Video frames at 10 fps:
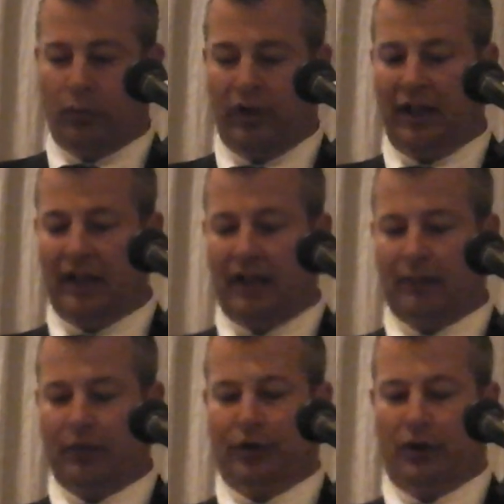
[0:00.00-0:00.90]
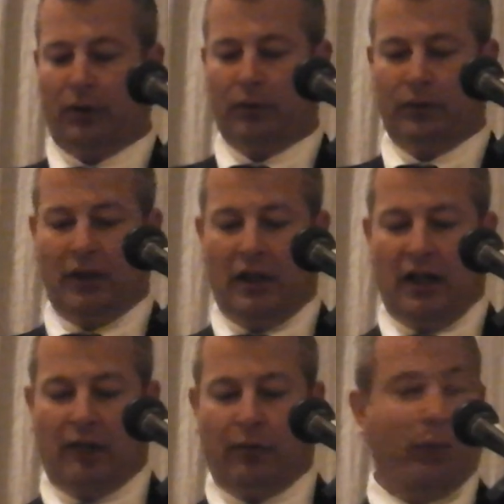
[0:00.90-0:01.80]
needed him to do.
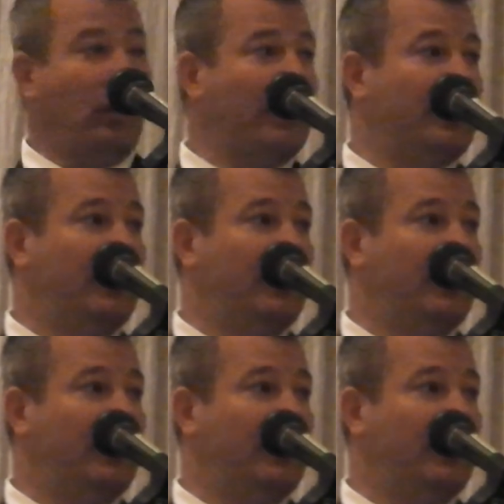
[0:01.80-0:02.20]
If we wanted